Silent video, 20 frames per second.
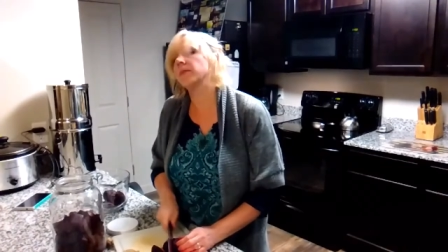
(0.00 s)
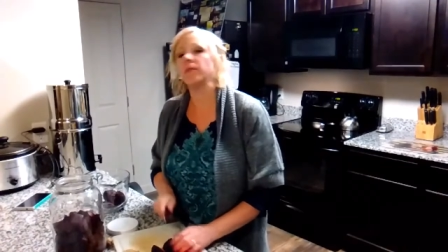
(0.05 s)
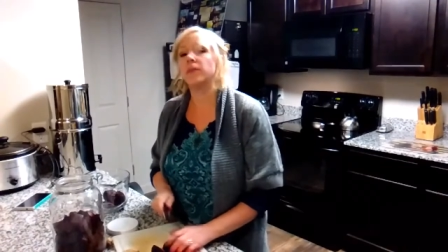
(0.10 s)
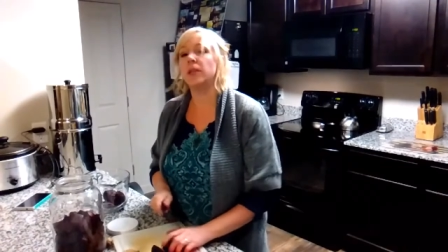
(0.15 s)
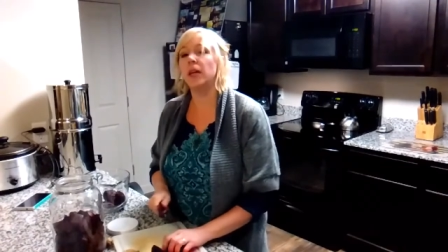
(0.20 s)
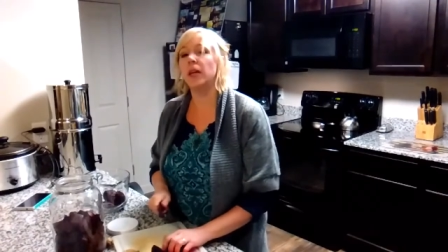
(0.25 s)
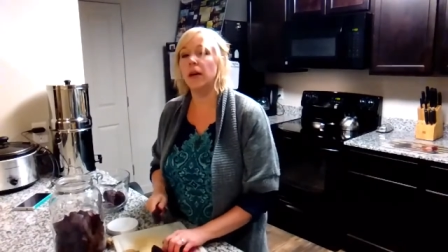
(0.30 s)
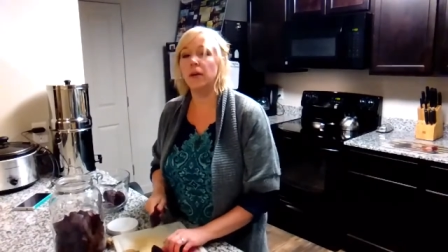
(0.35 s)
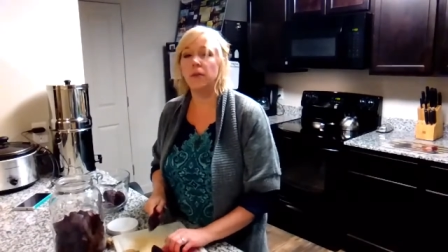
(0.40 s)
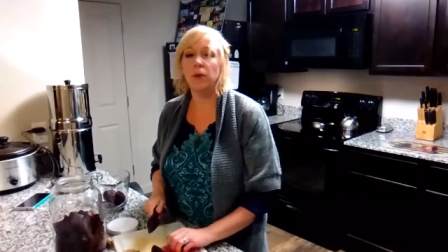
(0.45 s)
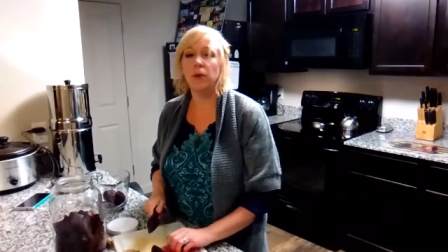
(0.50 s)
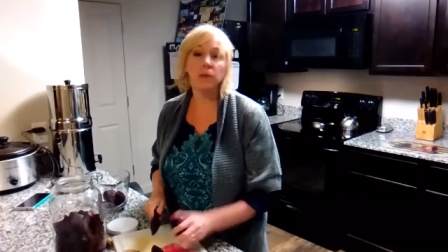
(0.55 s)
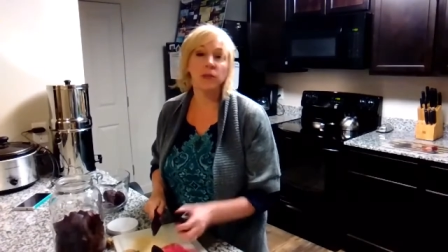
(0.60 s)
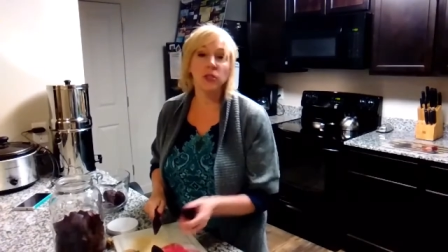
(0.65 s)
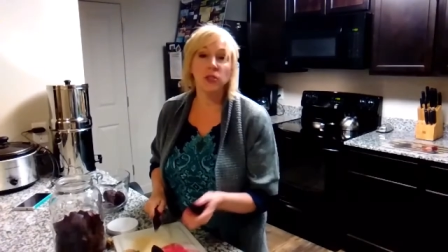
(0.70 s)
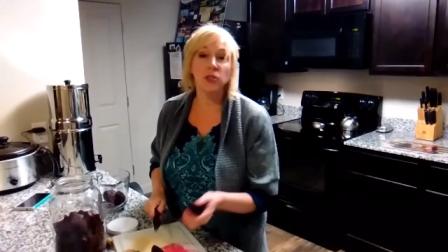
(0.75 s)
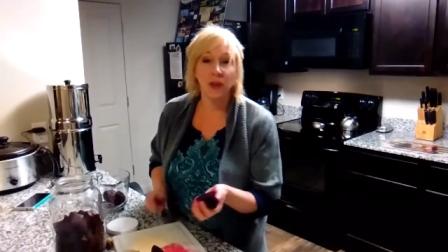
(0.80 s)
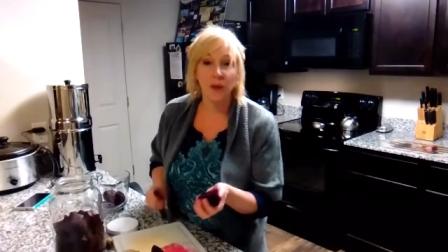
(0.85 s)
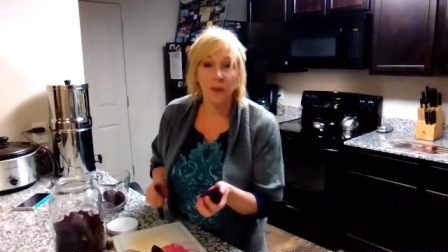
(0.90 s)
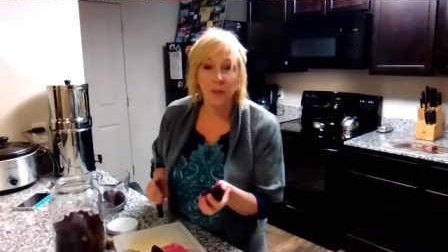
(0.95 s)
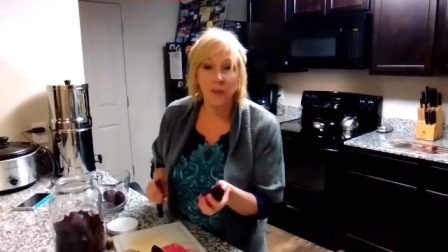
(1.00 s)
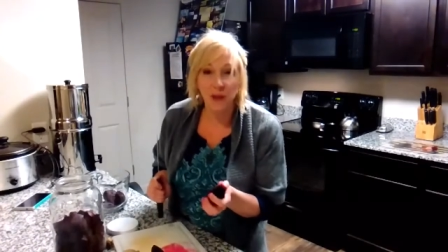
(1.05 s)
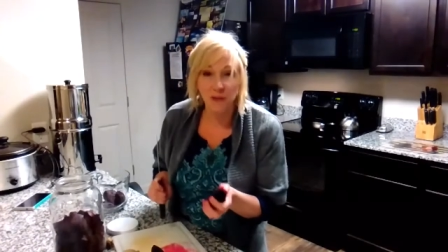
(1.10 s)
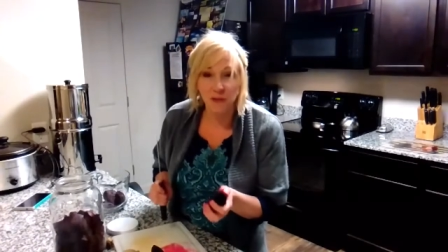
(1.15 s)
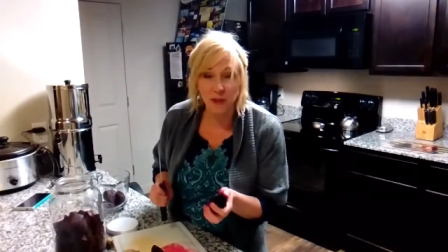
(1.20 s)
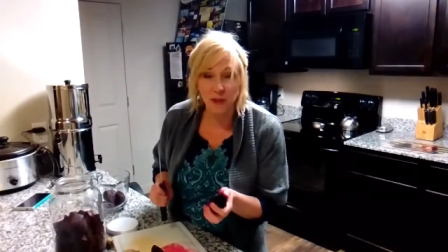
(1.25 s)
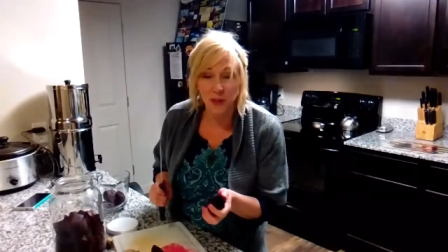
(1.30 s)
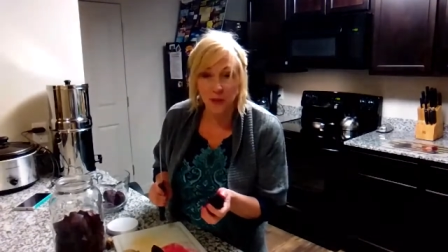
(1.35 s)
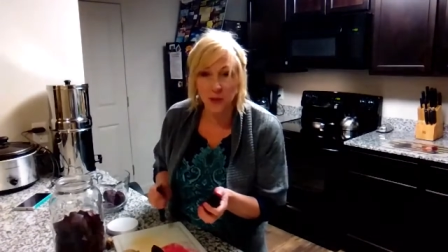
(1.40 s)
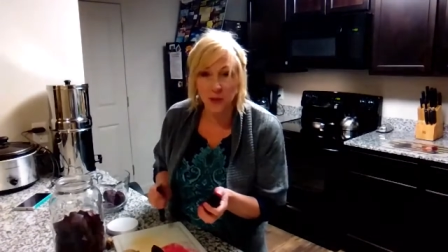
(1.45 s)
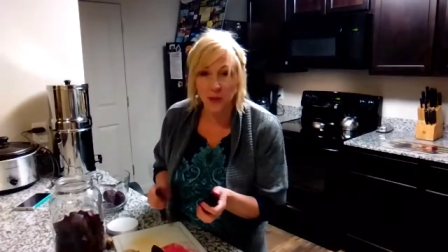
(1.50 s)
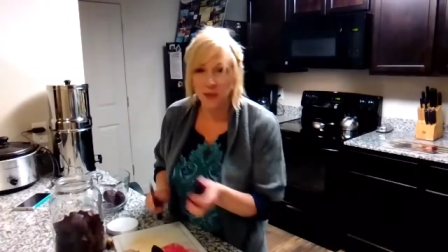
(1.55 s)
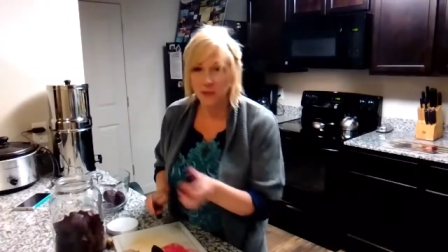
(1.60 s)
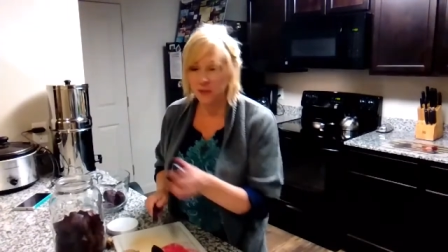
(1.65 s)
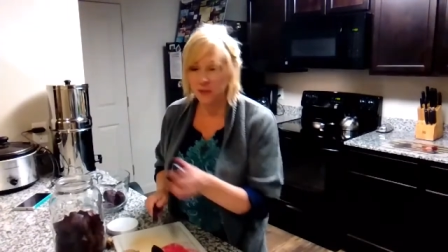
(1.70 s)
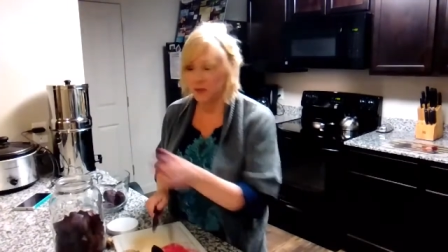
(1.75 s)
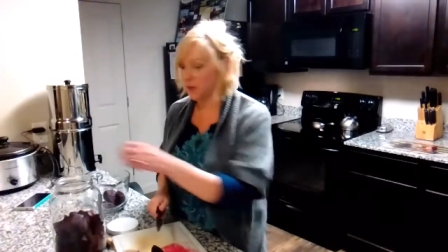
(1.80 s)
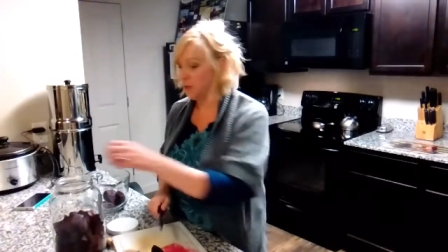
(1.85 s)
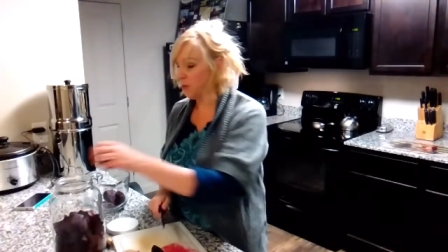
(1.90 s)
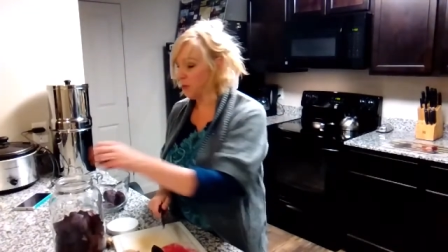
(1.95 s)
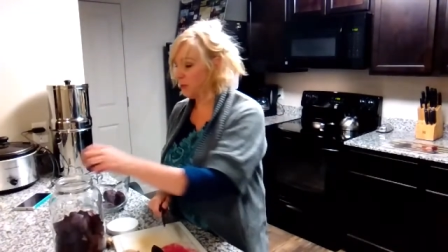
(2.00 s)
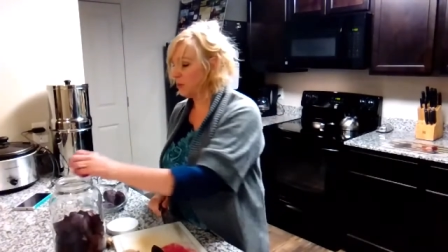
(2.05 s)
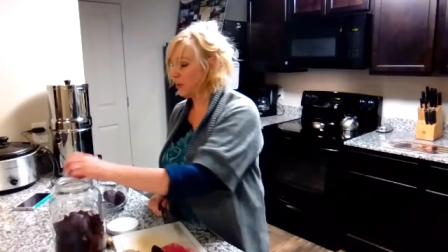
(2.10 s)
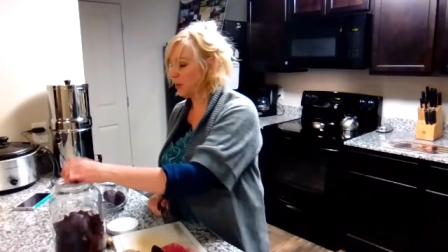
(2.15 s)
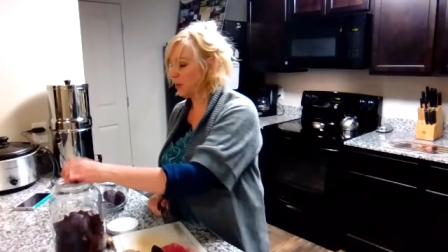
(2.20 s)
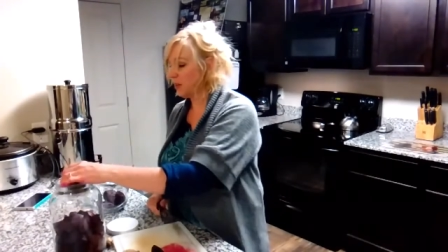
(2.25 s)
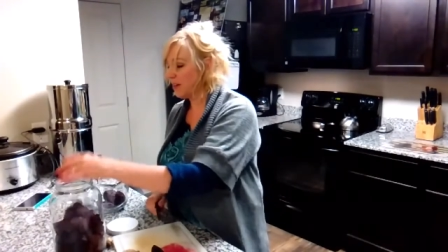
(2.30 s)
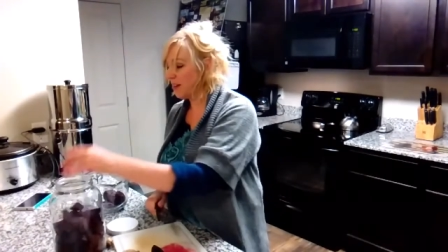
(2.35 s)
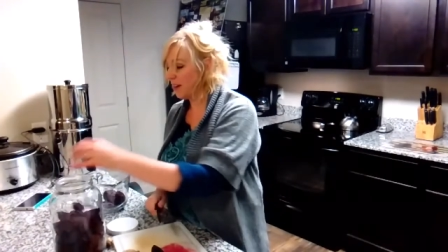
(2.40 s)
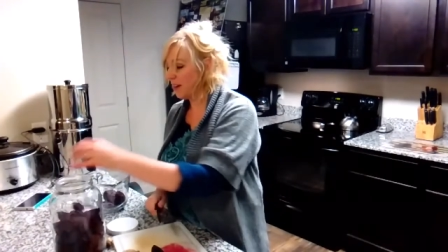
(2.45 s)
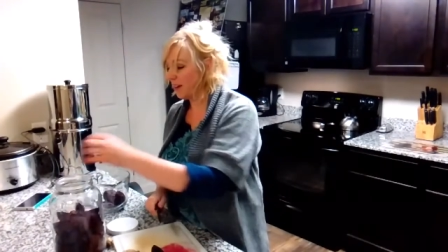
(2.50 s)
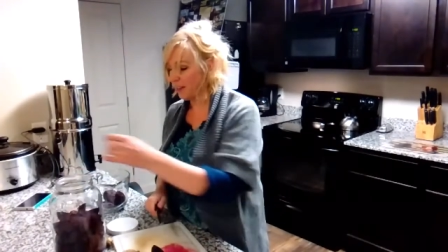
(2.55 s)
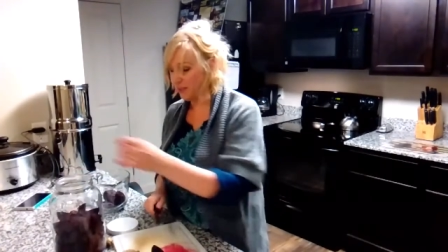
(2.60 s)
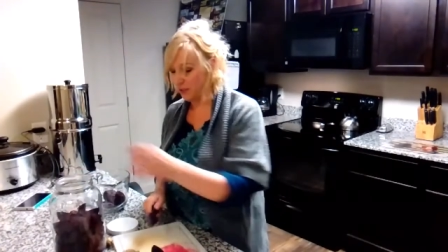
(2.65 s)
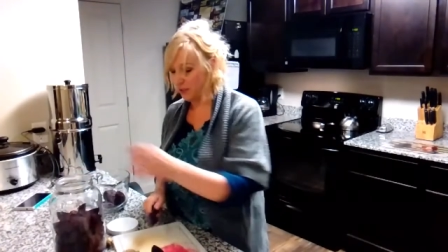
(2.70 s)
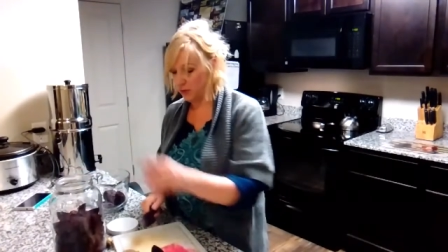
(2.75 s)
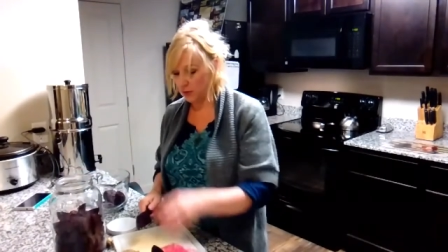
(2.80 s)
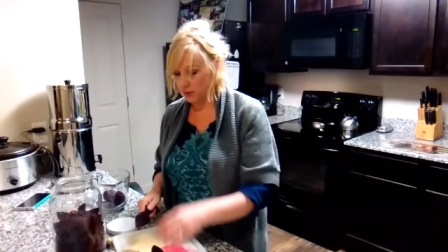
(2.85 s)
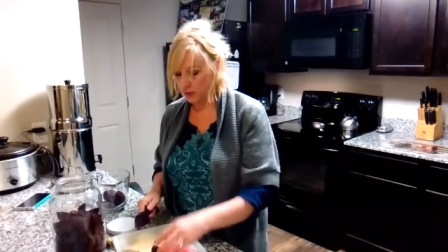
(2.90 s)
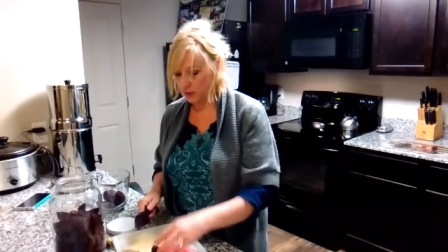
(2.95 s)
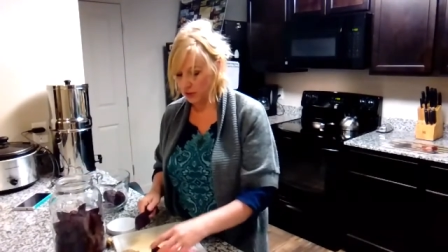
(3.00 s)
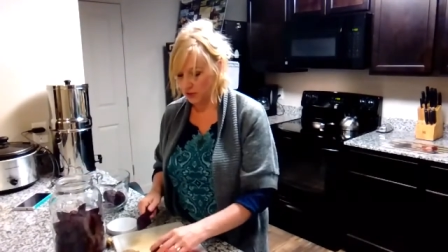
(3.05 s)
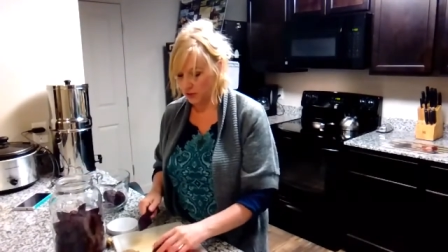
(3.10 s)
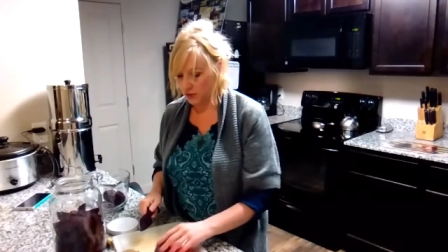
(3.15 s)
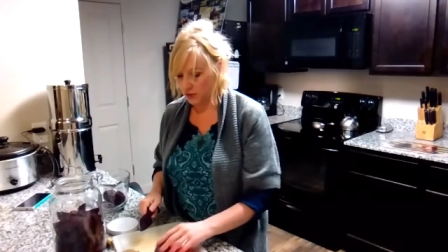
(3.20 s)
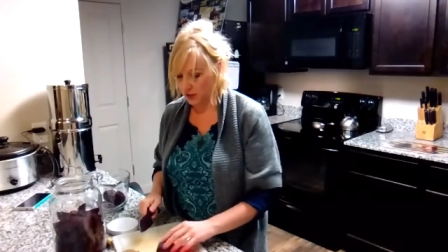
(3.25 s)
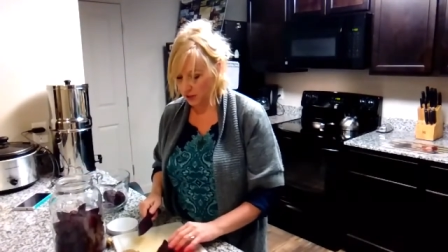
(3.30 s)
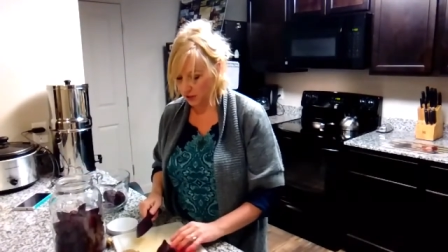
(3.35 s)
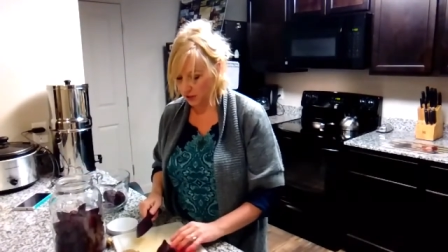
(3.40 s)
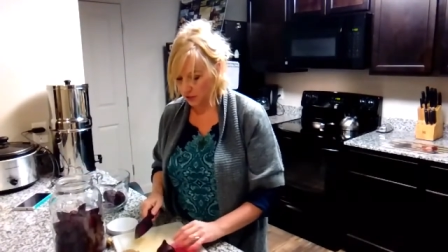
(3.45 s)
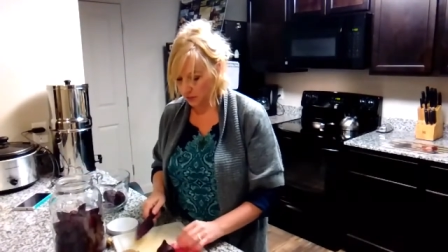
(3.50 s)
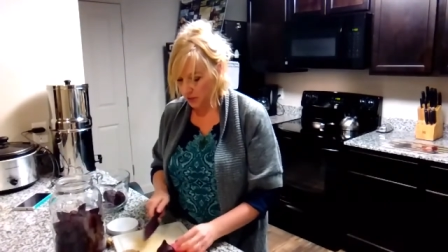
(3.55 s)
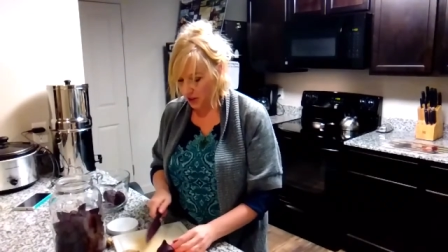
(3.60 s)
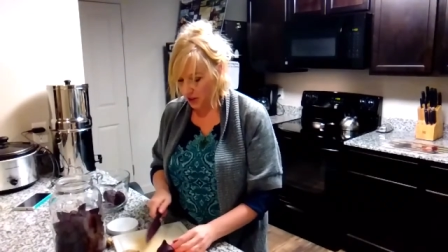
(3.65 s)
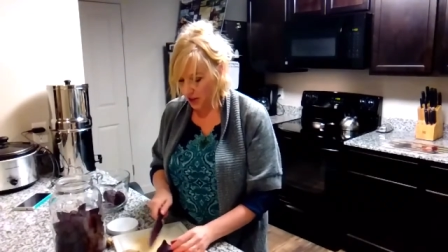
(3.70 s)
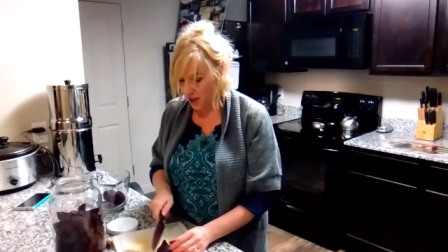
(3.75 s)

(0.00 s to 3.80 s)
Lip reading: Yeah, almost cut my finger out. That would have been nice for this video.